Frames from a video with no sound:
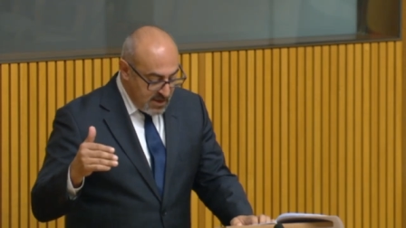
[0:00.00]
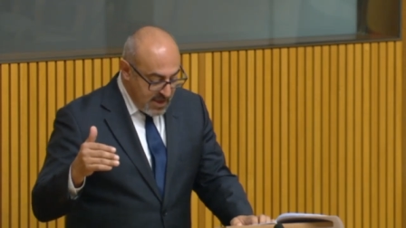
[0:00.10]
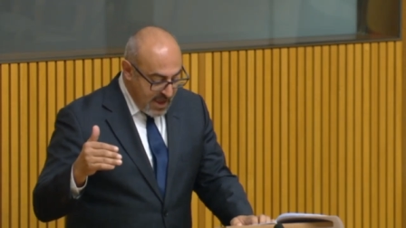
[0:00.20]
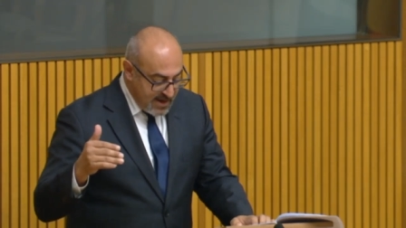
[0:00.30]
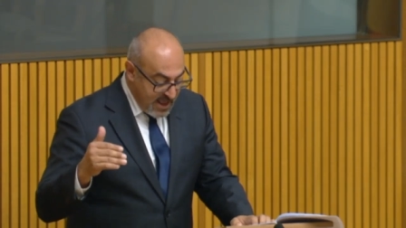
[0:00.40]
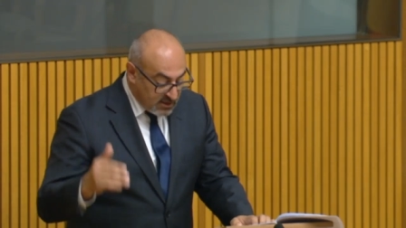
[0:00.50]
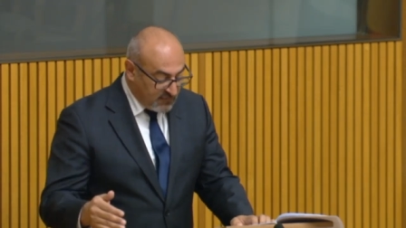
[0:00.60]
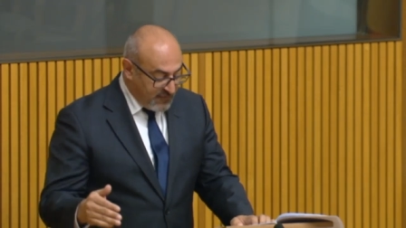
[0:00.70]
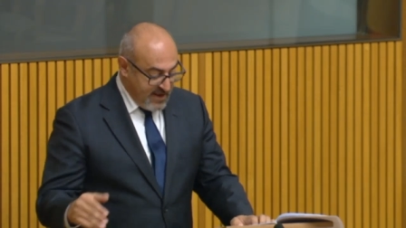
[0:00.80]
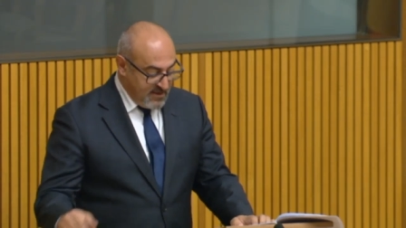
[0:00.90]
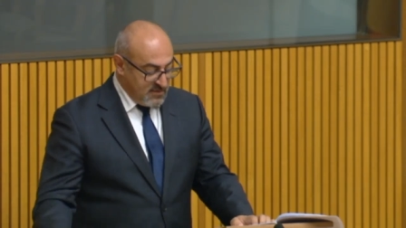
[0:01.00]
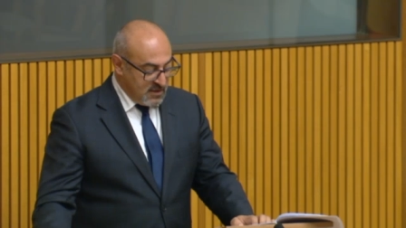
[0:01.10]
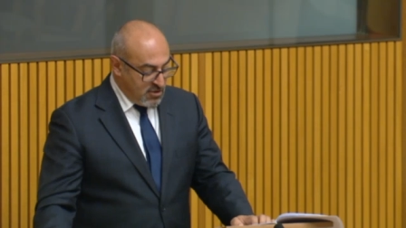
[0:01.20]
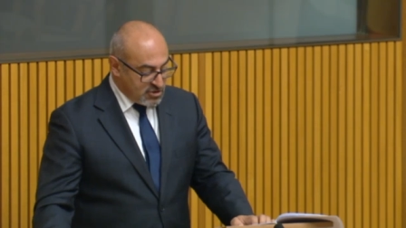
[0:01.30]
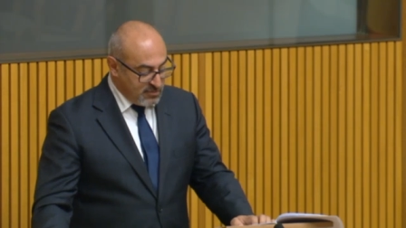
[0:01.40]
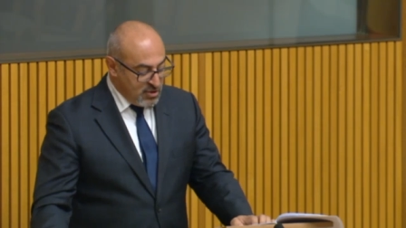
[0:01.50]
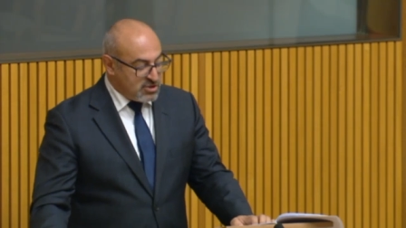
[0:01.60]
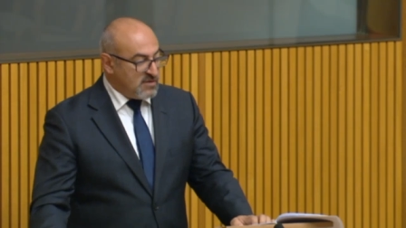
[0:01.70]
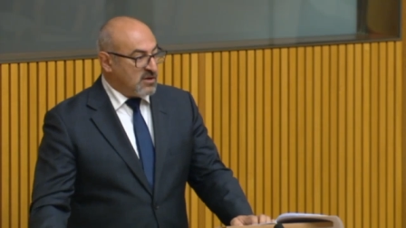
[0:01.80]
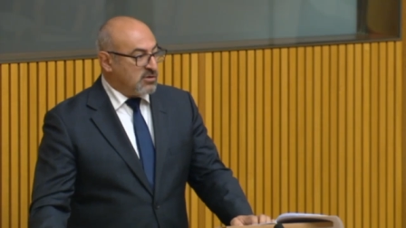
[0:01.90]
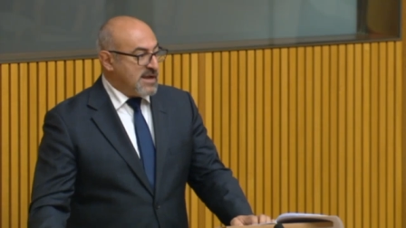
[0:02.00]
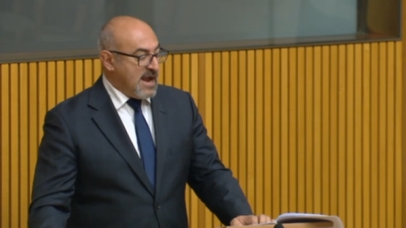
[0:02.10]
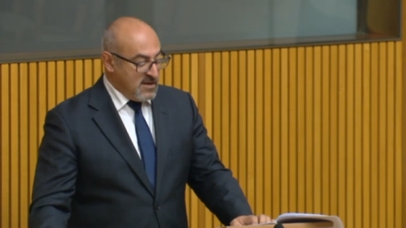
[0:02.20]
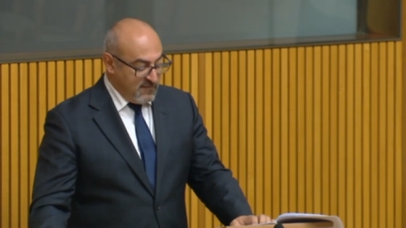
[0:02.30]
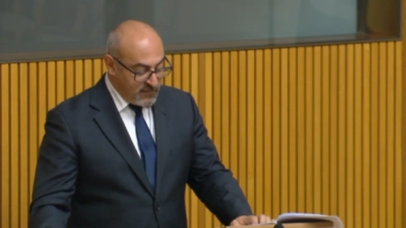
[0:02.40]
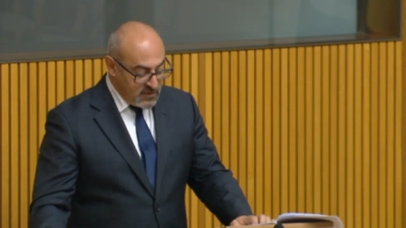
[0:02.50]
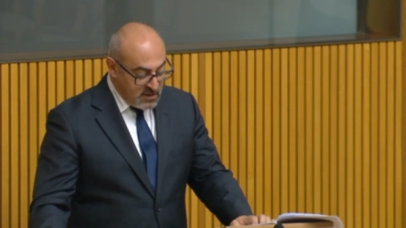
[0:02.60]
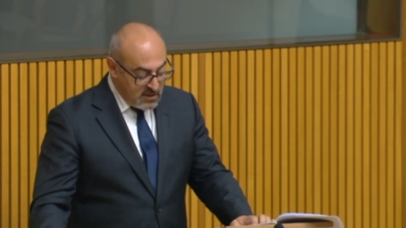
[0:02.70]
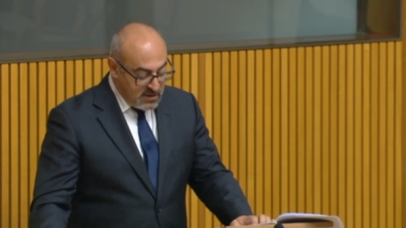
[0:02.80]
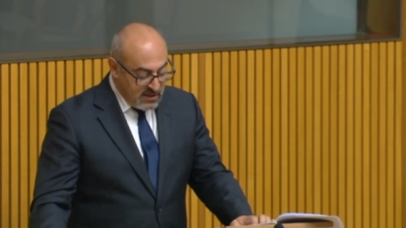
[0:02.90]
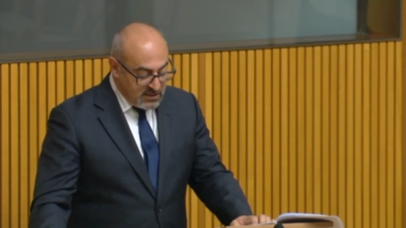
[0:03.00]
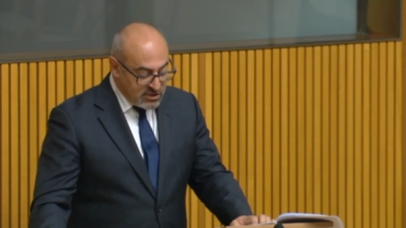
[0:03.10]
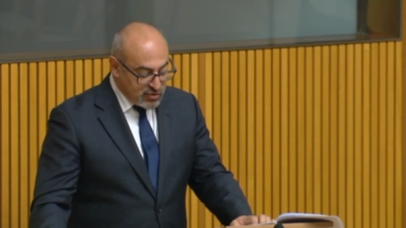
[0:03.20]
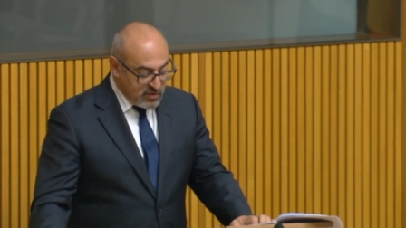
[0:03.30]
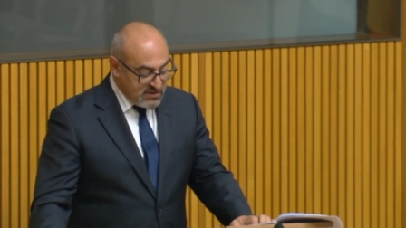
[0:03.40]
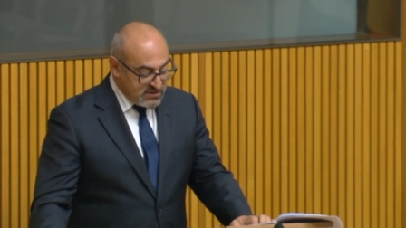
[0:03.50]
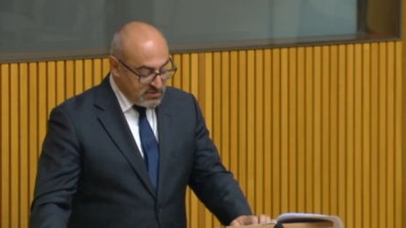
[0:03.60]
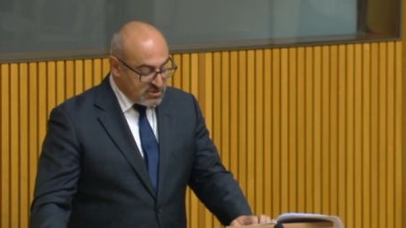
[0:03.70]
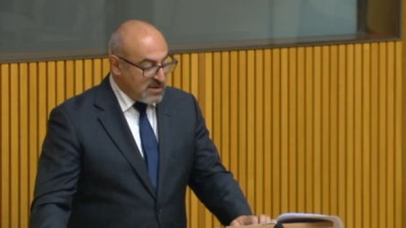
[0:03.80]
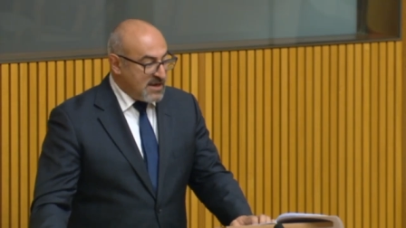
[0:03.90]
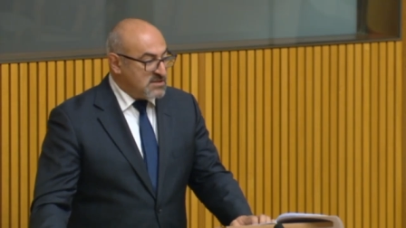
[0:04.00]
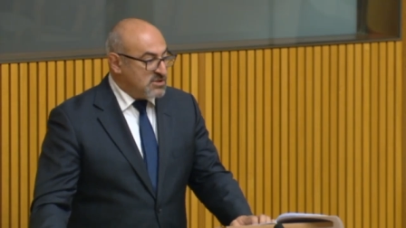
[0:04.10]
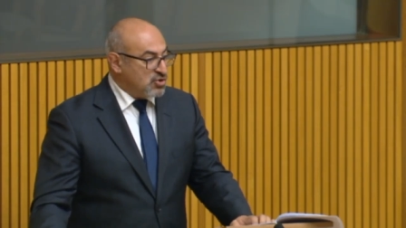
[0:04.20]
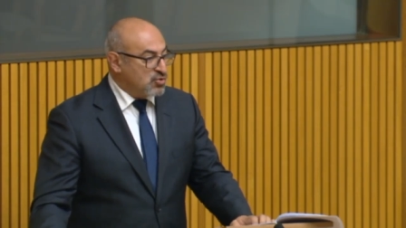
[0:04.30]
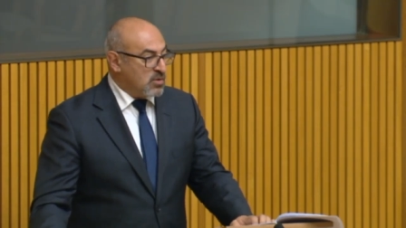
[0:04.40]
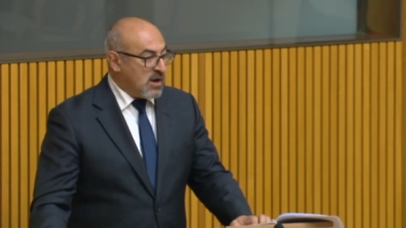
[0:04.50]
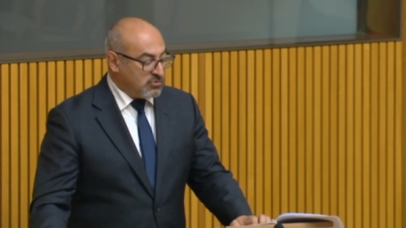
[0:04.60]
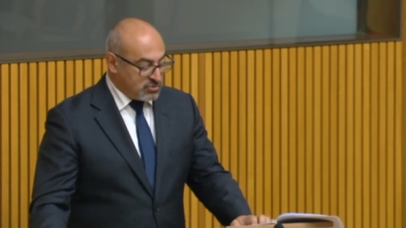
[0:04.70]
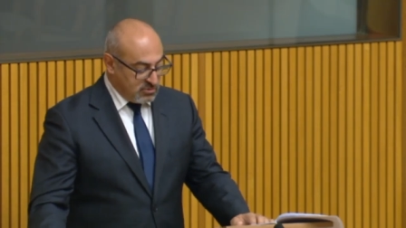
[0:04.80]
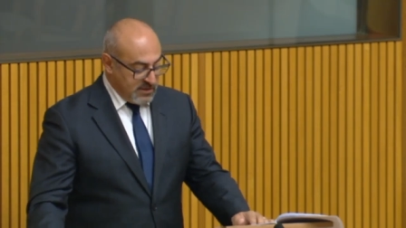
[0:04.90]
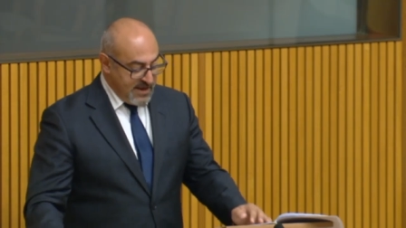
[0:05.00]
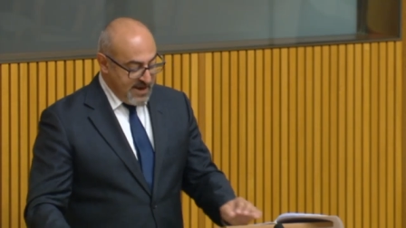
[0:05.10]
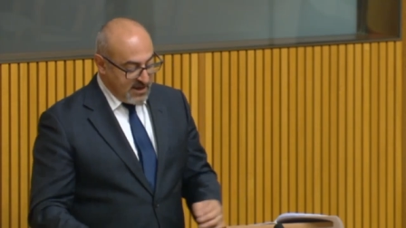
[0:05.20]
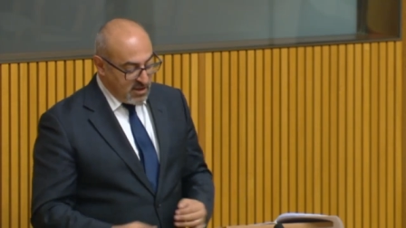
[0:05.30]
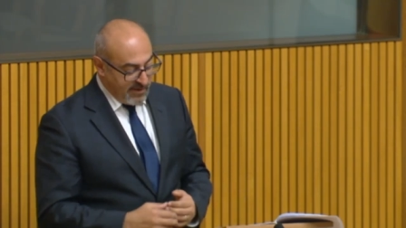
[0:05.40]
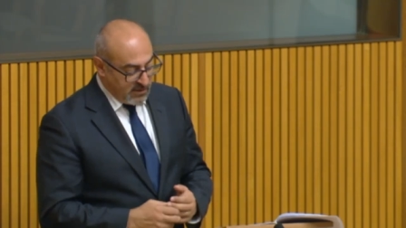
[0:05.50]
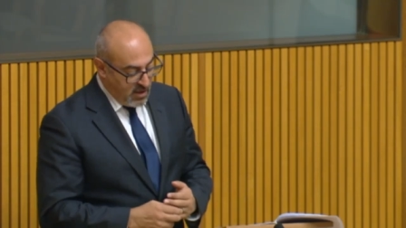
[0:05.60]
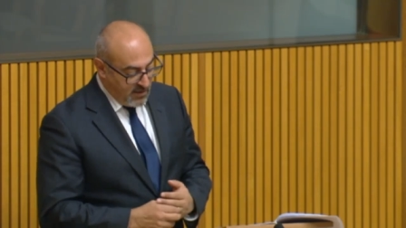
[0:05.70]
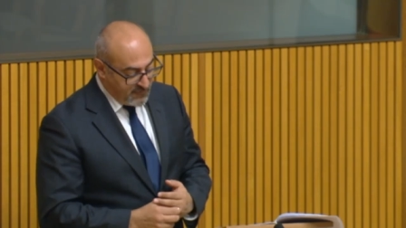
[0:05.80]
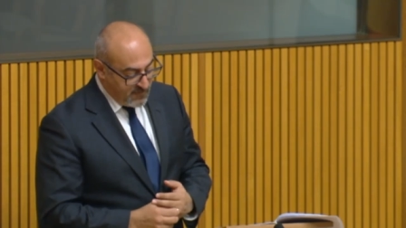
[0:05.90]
and elevate the contribution of the creative industries to Australia's social, cultural and economic life,